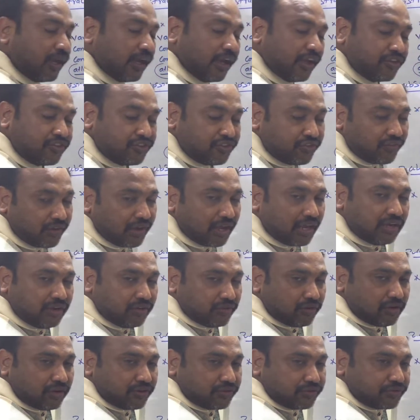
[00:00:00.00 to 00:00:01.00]
h
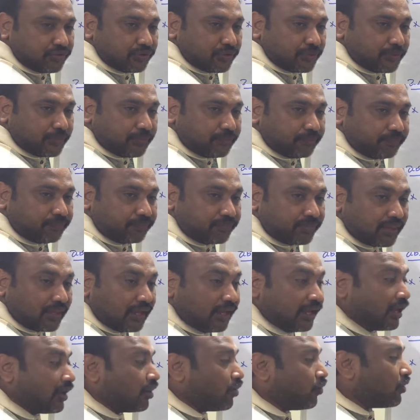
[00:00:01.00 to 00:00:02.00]
value also.
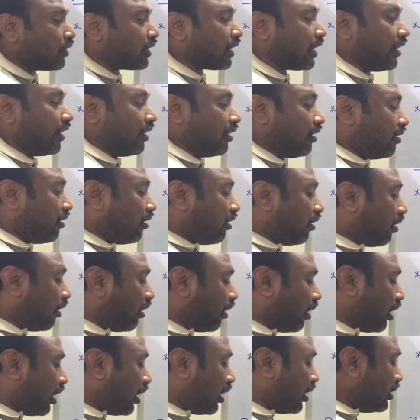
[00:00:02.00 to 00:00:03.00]
Okay,
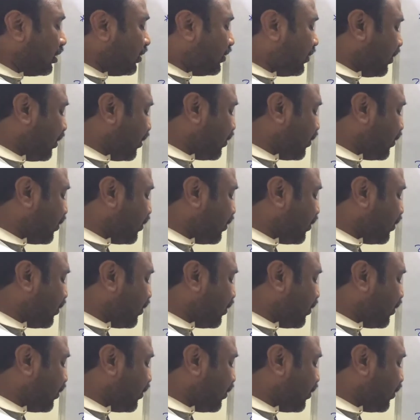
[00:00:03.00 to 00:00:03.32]
all